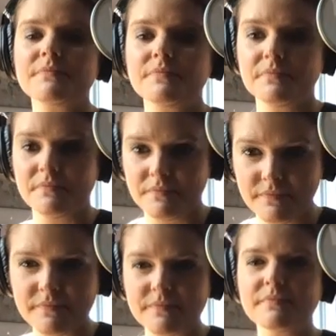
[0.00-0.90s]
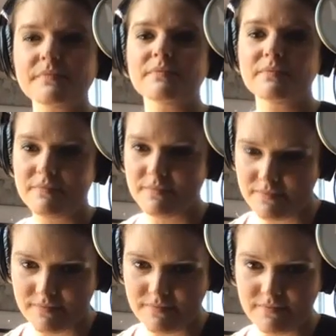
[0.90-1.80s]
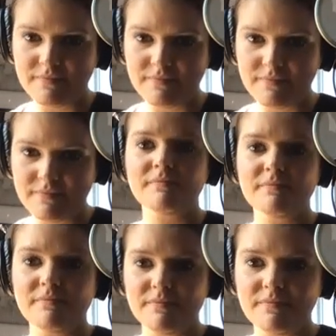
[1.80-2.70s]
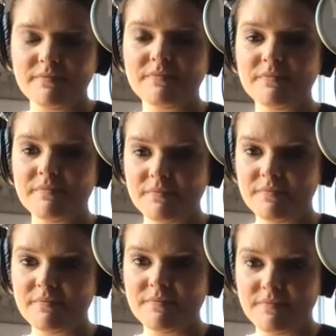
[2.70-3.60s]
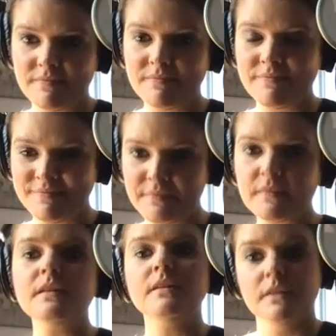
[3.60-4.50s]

(silent)